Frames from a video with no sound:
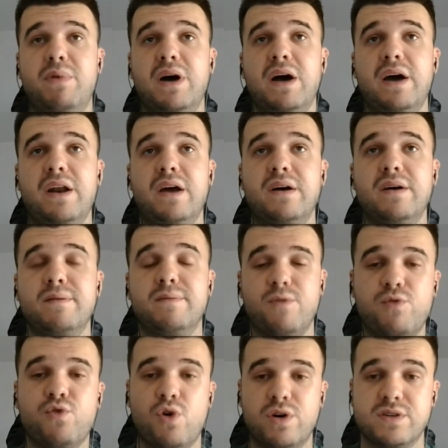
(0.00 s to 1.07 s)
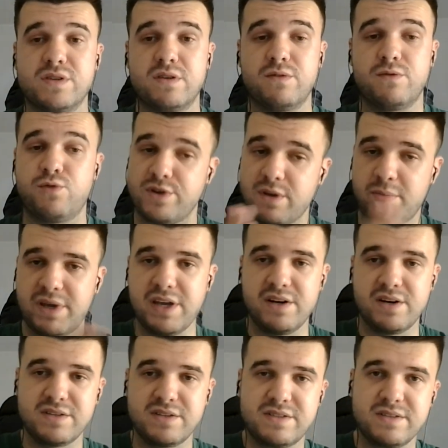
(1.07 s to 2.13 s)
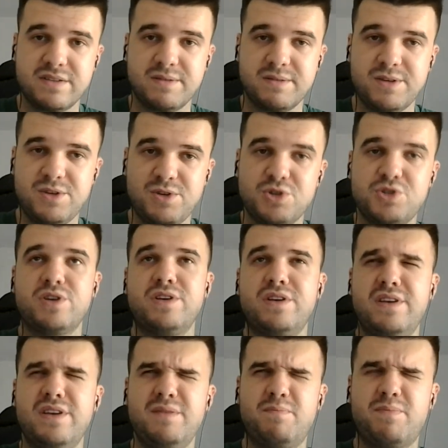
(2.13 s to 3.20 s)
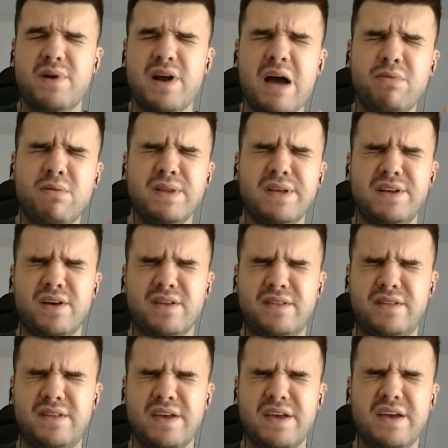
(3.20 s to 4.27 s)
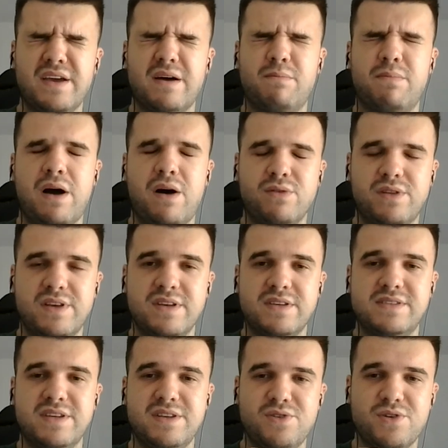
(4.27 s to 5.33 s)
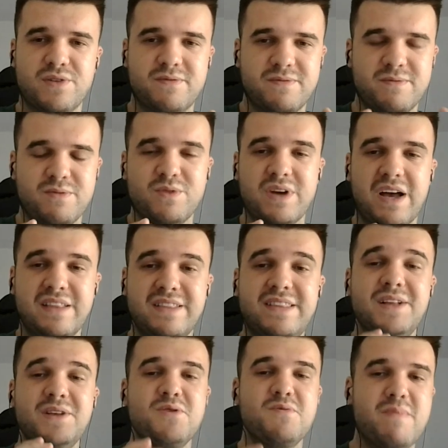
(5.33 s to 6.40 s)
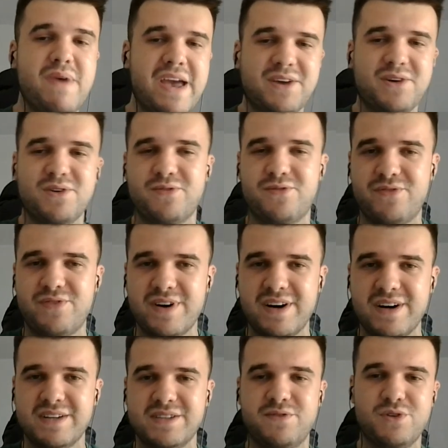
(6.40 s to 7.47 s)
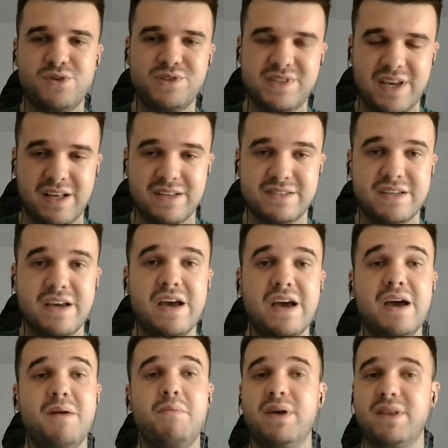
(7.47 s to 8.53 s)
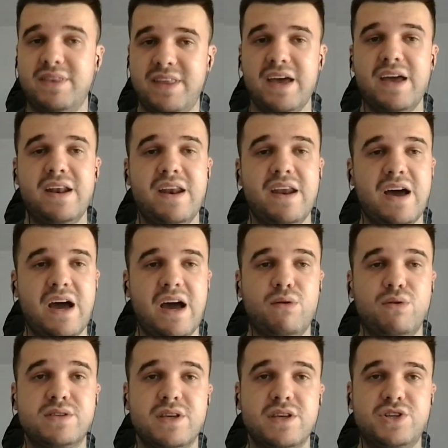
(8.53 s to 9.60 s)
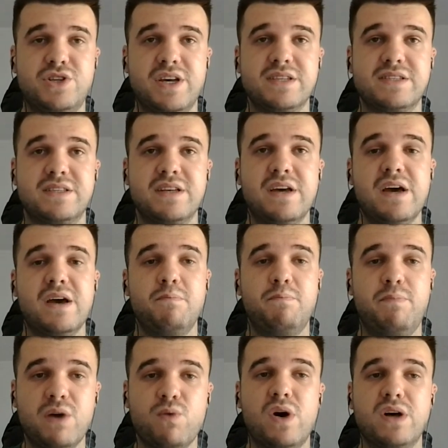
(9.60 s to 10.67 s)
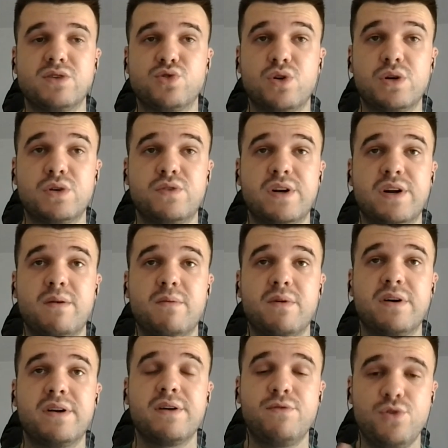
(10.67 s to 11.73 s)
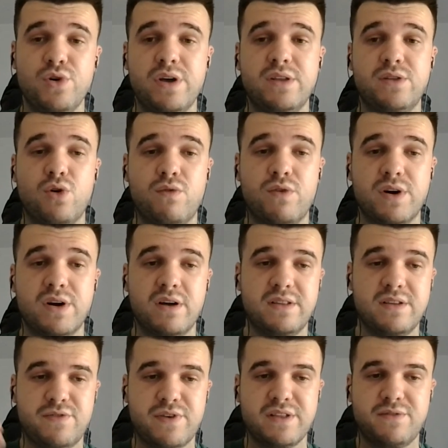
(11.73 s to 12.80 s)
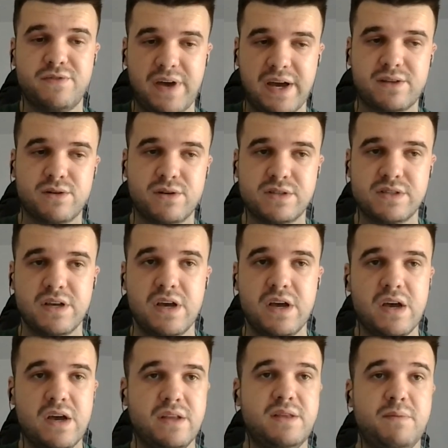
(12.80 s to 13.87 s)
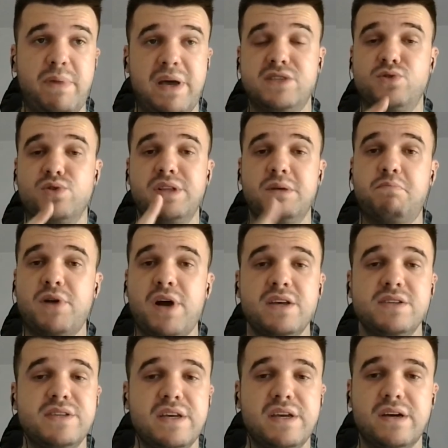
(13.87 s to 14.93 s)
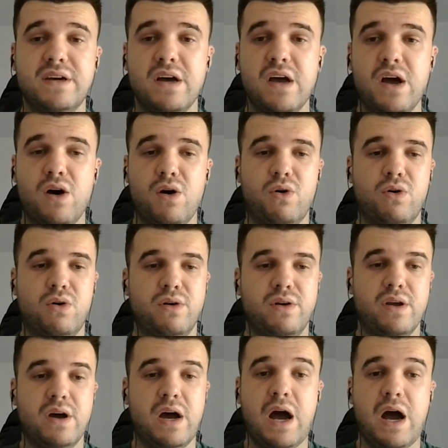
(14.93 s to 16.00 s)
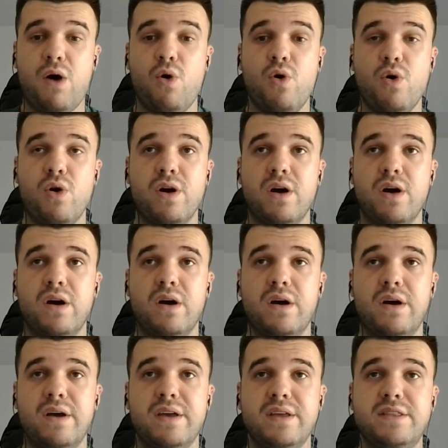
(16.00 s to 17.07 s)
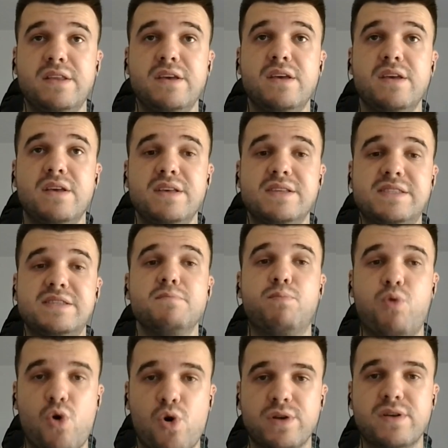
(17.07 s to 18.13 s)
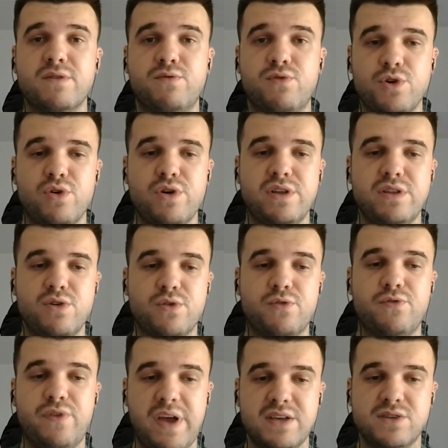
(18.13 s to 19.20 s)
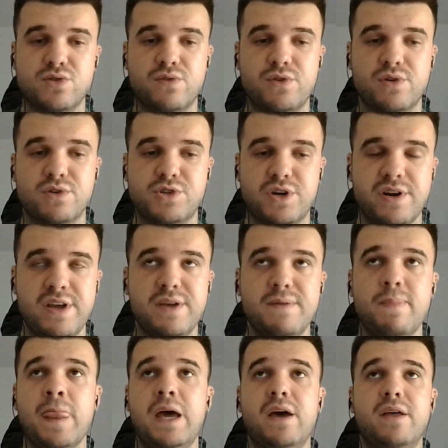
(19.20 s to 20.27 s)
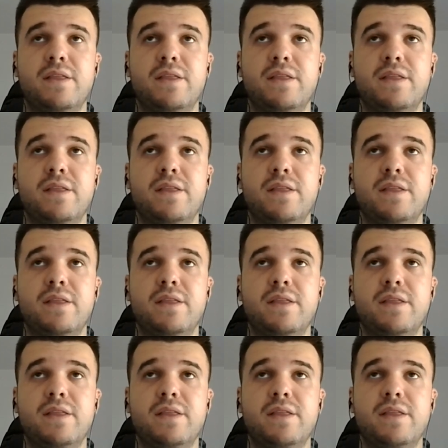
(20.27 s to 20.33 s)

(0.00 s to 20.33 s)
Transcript: But of course, for the beginners, you should probably not think about this in your until you make your first few sales. But then I would suggest pick one software, review it over uh, different factors, depends on the pricing, on how uh, it, it, it's important for you in your phase of your journey.